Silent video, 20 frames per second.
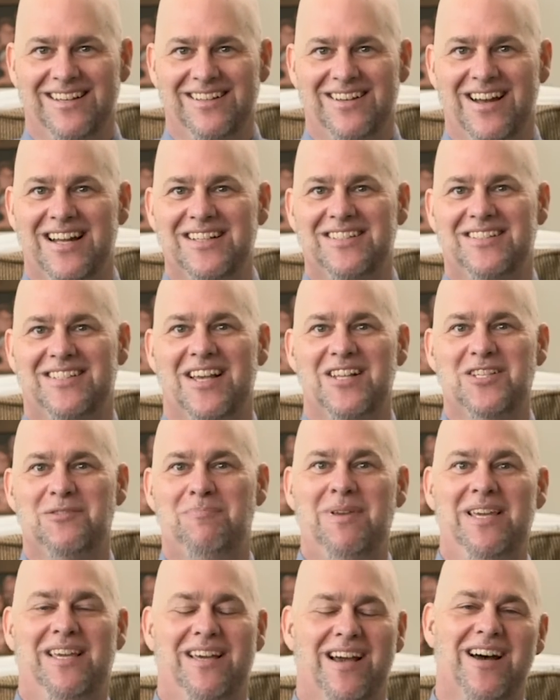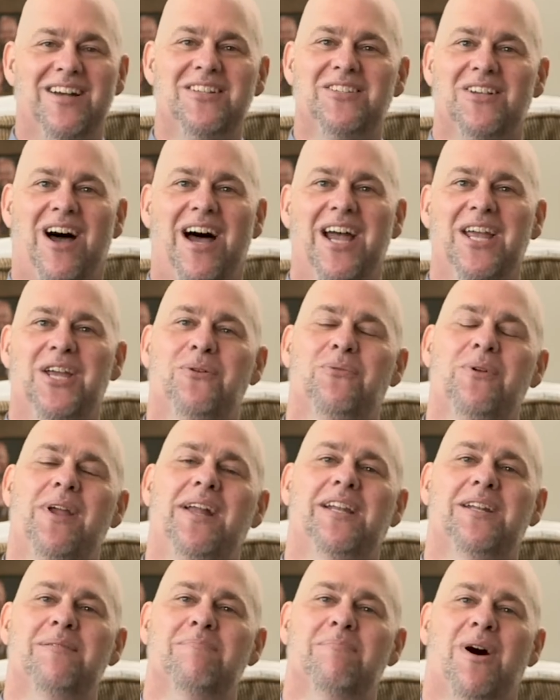God says, "Because I
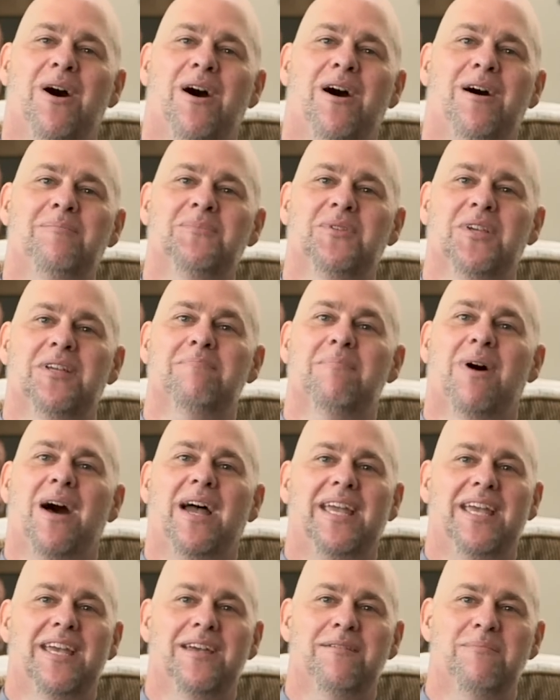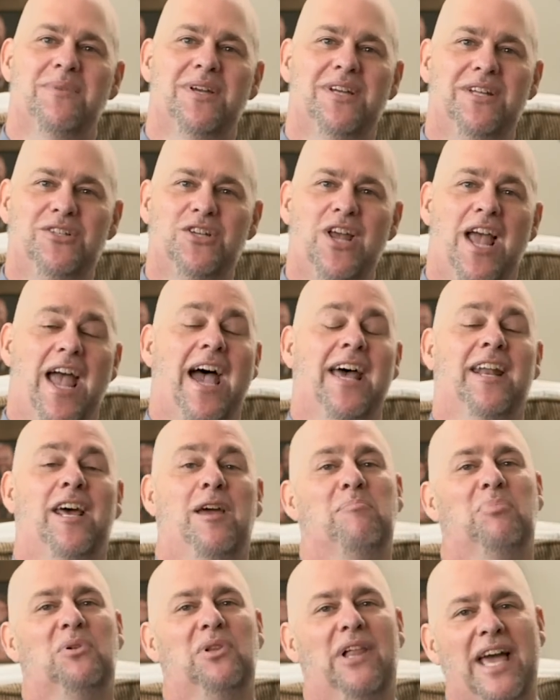created moms in my image and
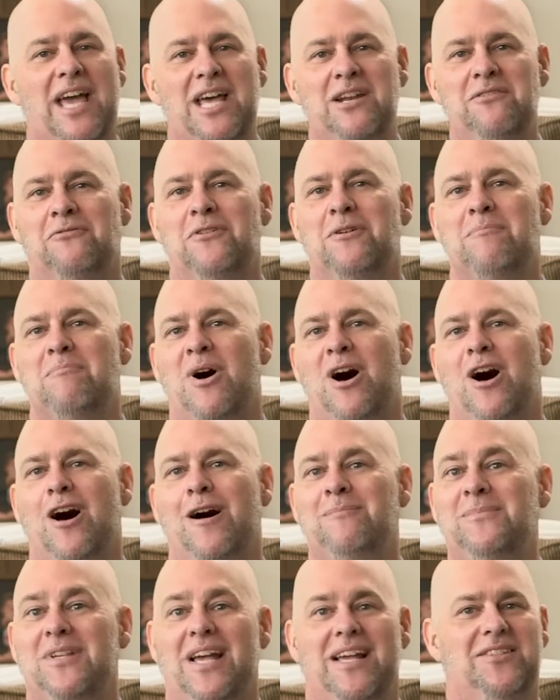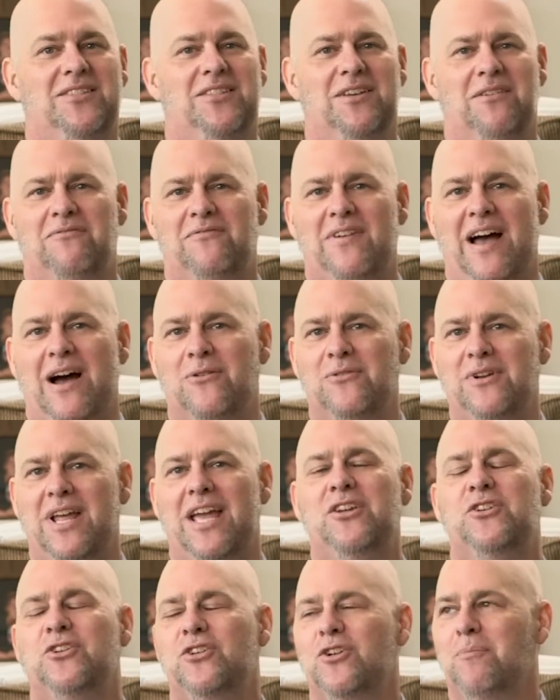I planned for moms as the
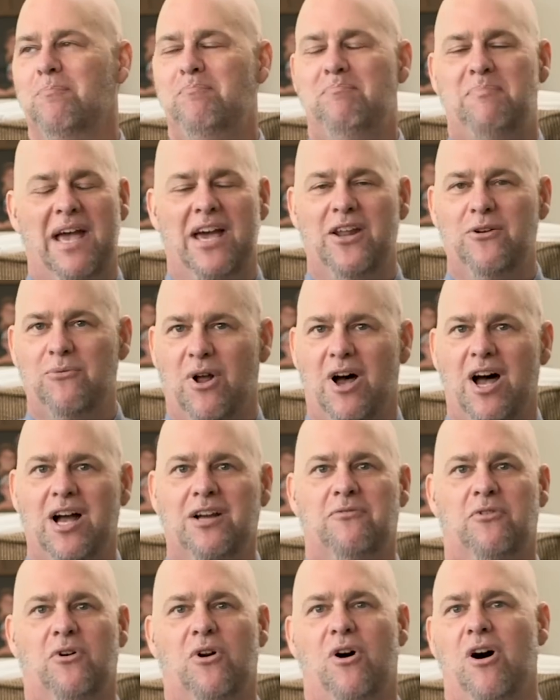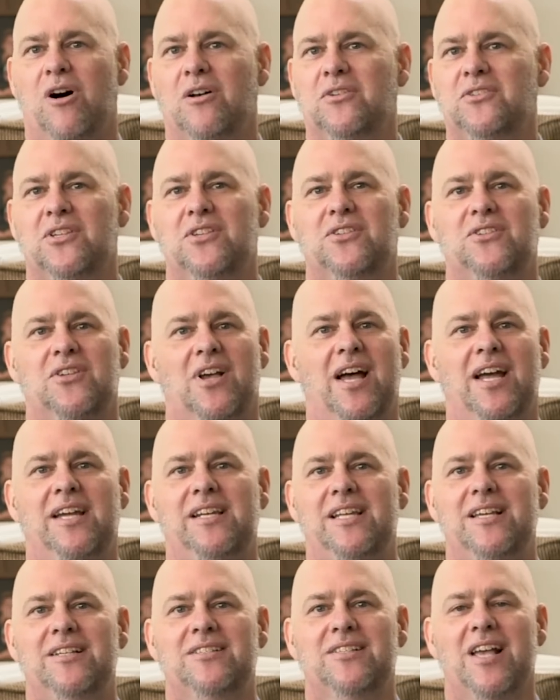foundational bedrock for all
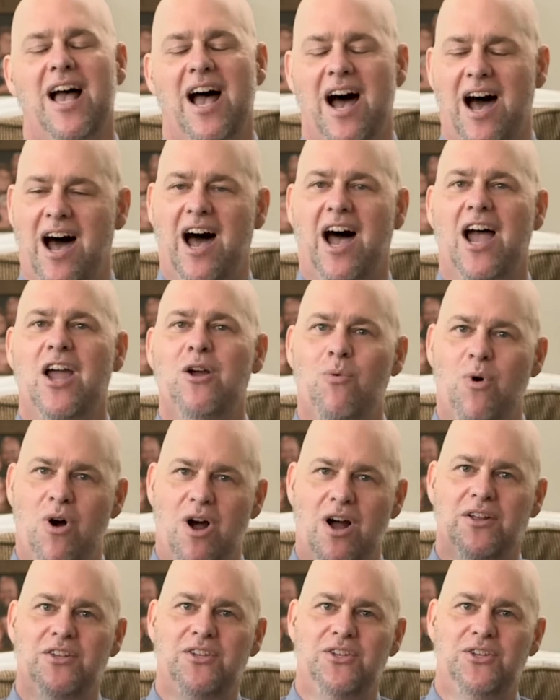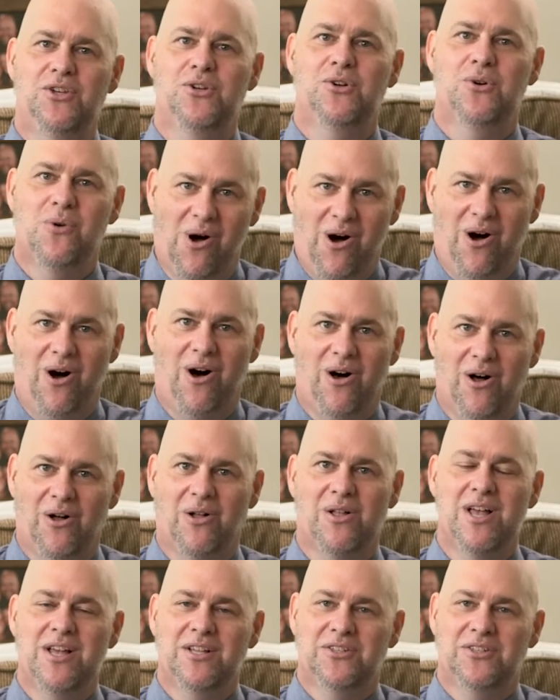societies, I want you all